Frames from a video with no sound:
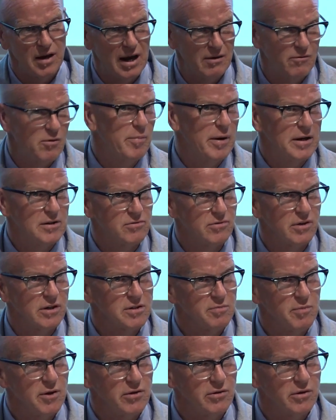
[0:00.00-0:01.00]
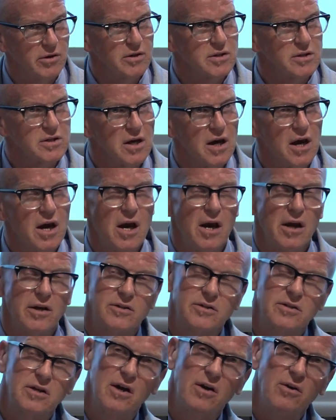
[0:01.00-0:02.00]
have a better experience.
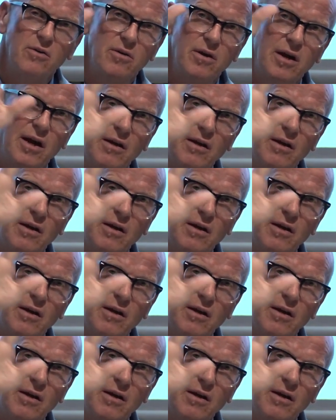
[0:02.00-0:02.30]
So,